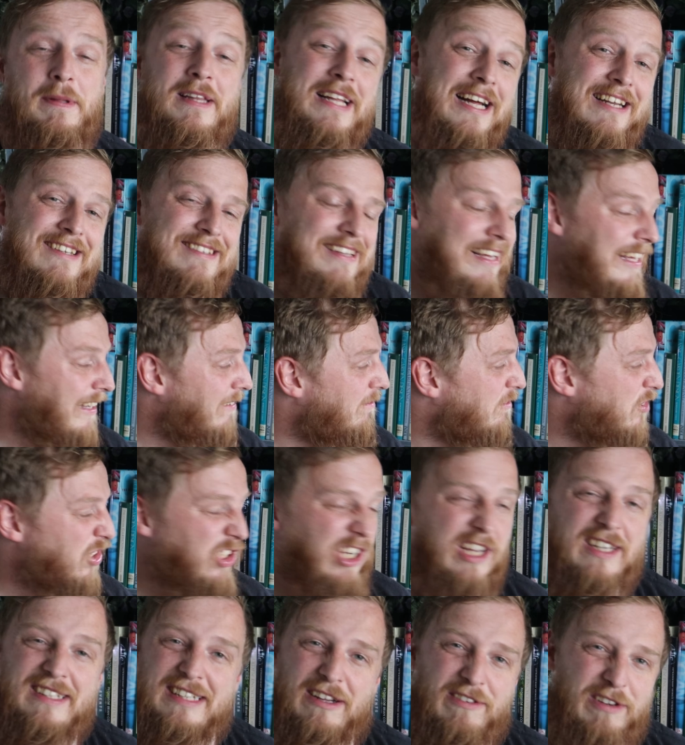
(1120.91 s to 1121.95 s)
But that's it.
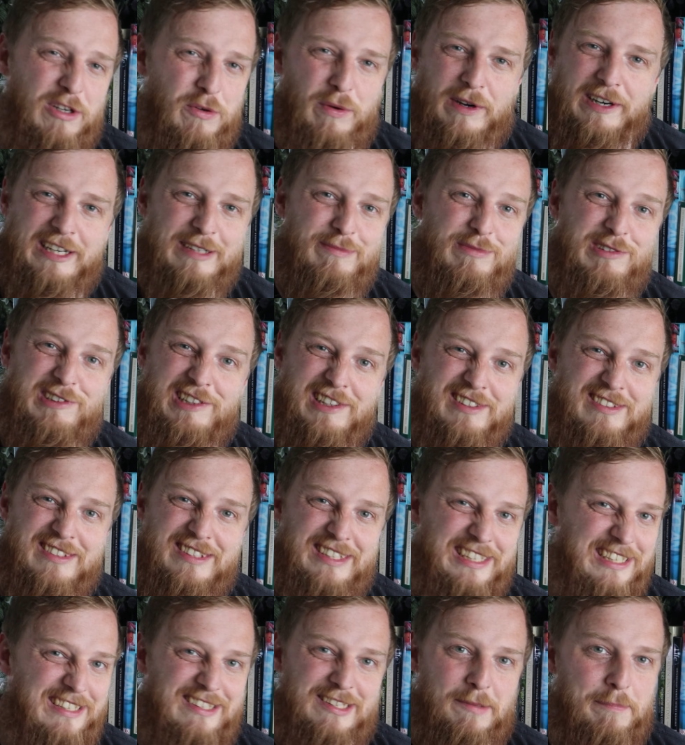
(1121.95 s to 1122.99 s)
Shutting down aquariums doesn't
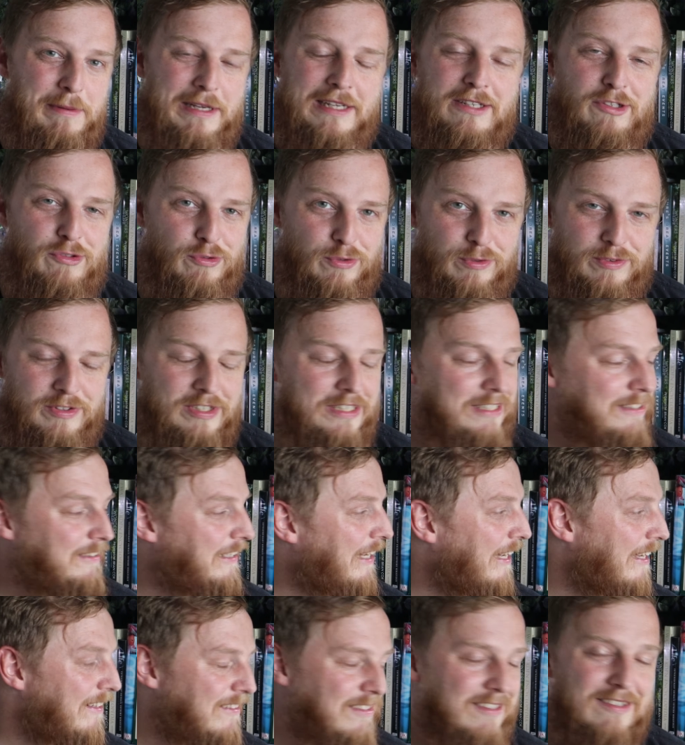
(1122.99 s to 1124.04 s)
need to be a daunting
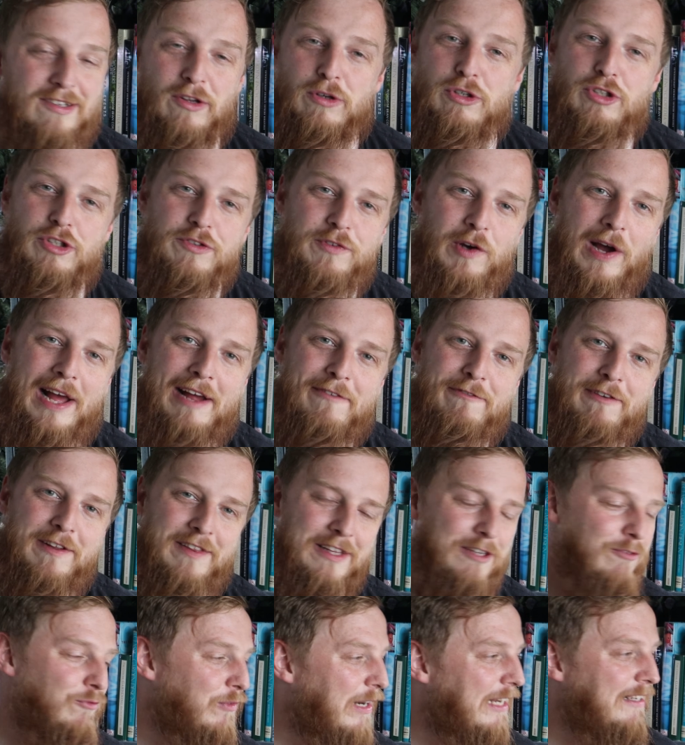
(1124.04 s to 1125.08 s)
task. As long as you've got
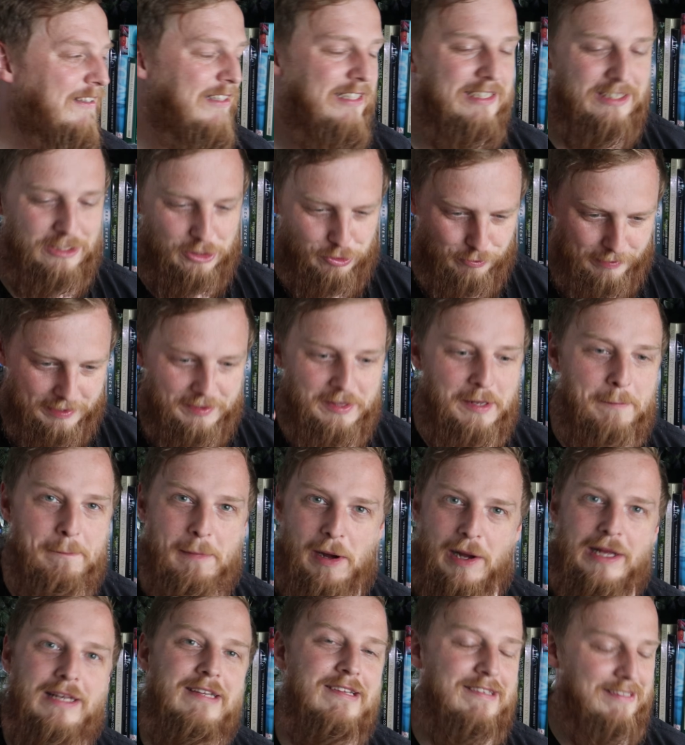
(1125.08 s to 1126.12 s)
everything ready and you're in the
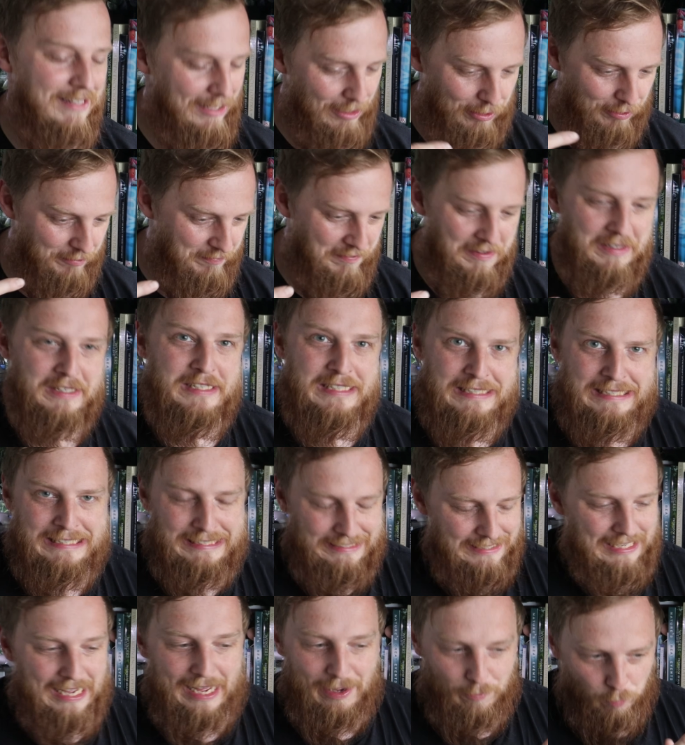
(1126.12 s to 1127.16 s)
mindset of,
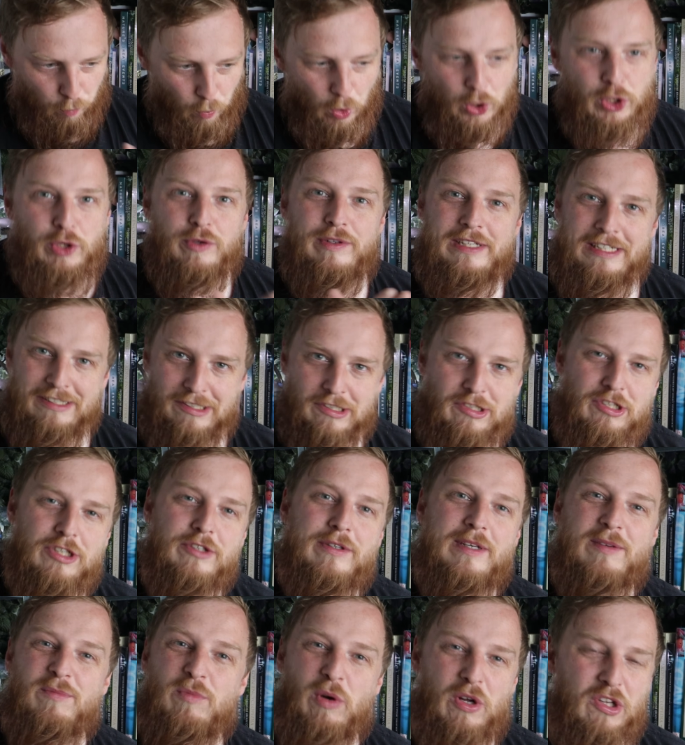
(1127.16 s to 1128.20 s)
yeah, what you need to
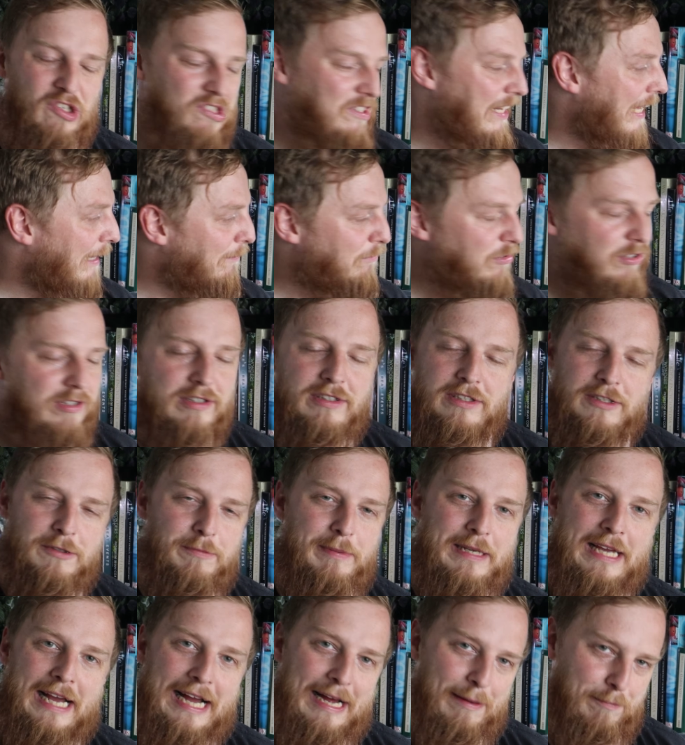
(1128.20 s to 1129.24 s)
do in what steps, you'll
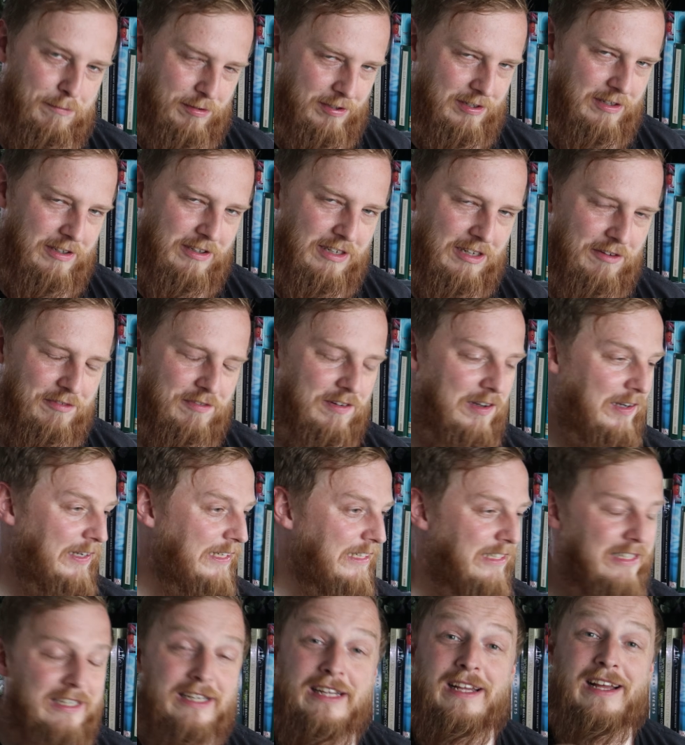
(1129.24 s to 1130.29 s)
be absolutely
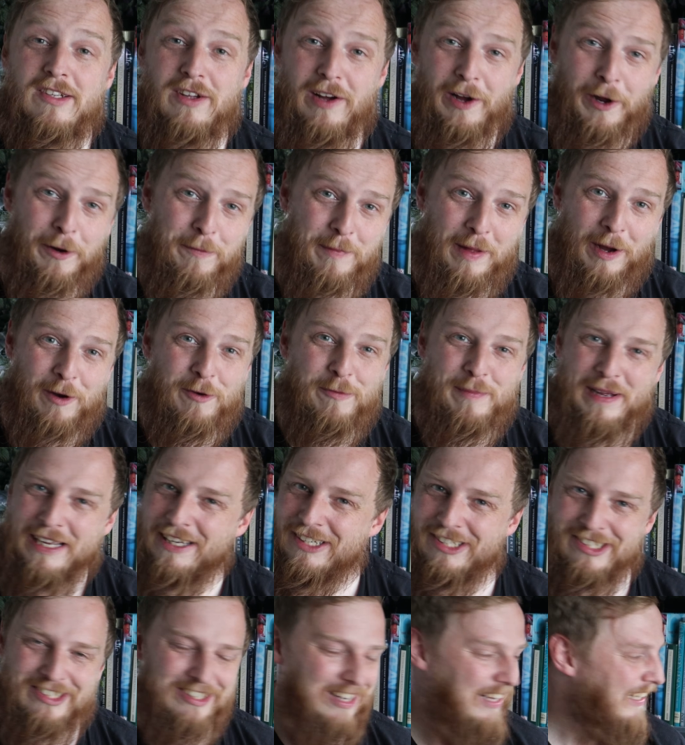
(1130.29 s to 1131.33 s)
fine. So I hope that will
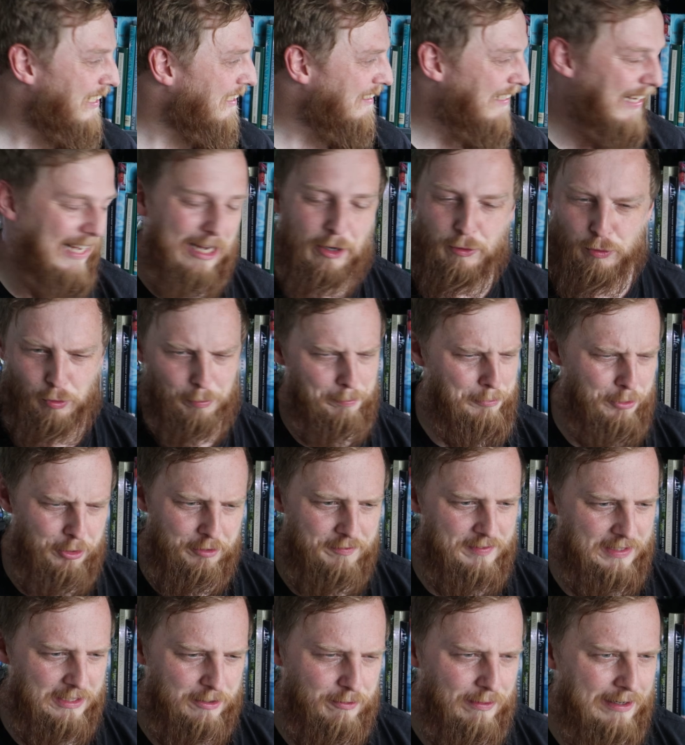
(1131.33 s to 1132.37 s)
make shutting down or
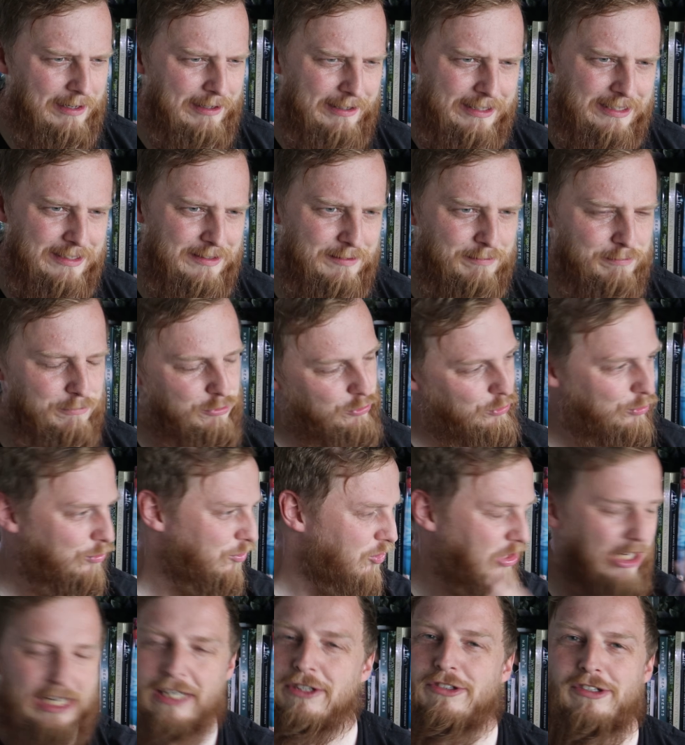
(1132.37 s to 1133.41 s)
moving aquariums or
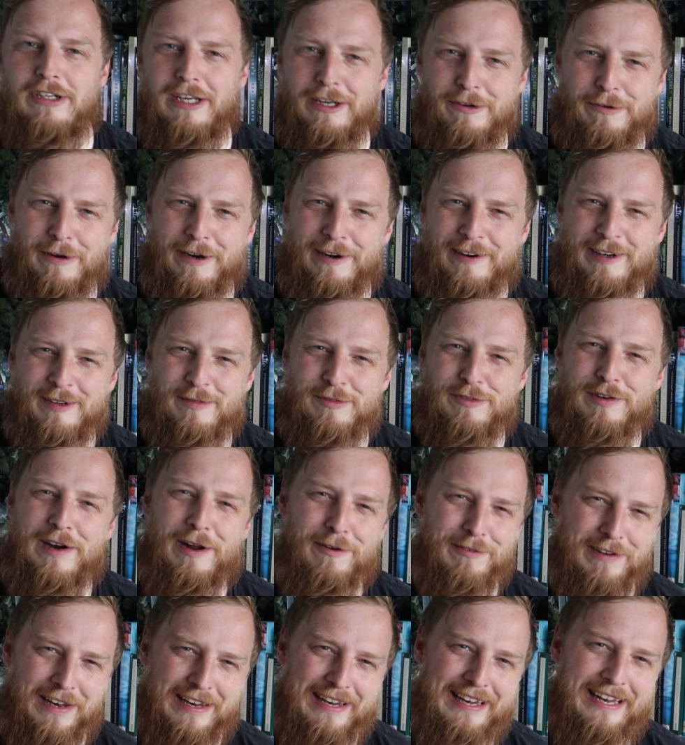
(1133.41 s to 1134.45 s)
changing aquariums
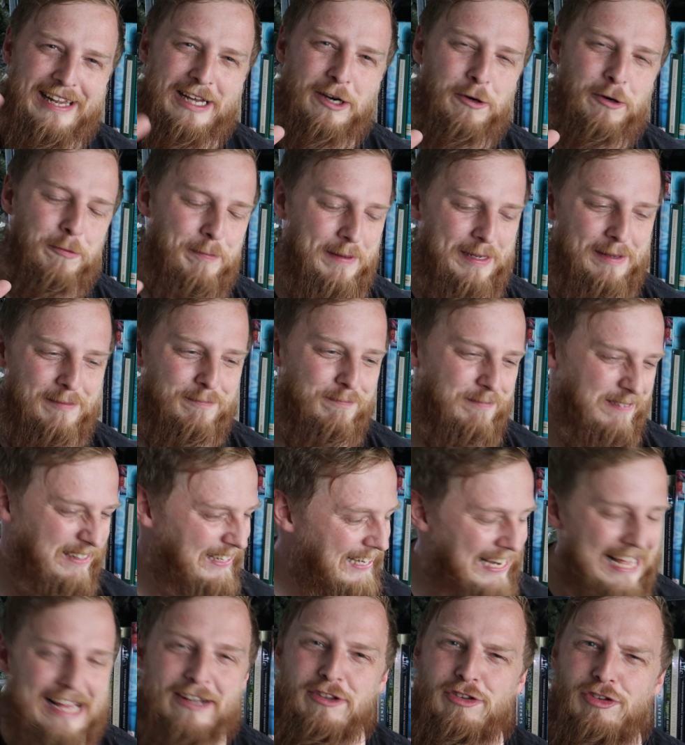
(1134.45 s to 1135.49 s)
around a little bit
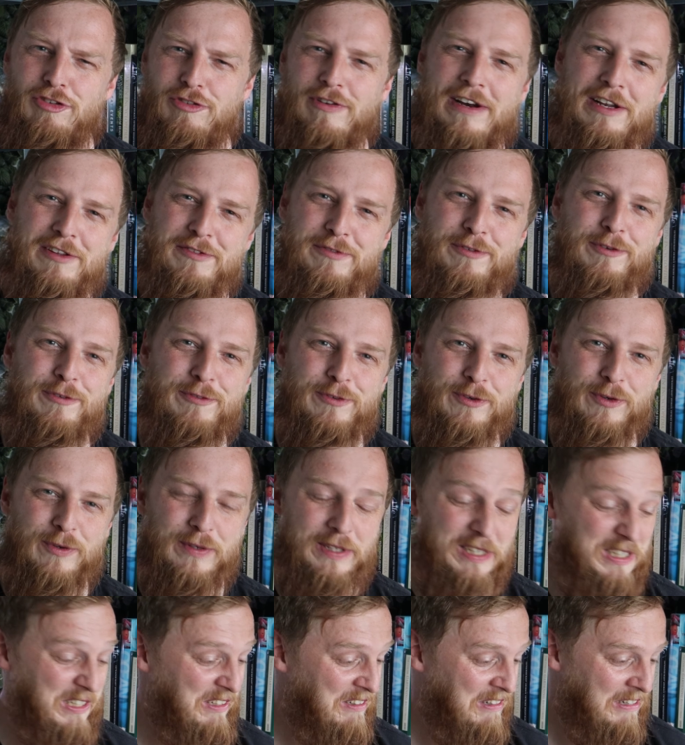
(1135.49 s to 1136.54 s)
less stressful for
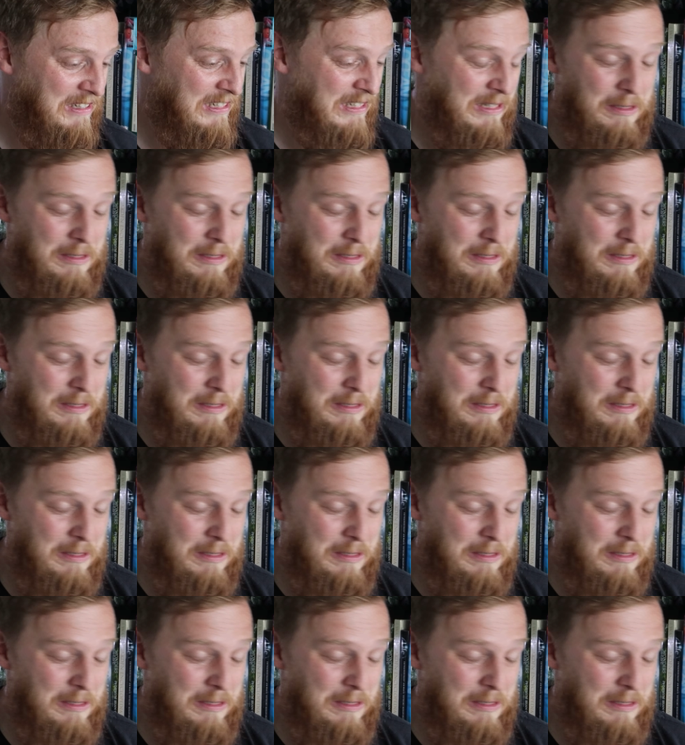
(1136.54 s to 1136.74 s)
you.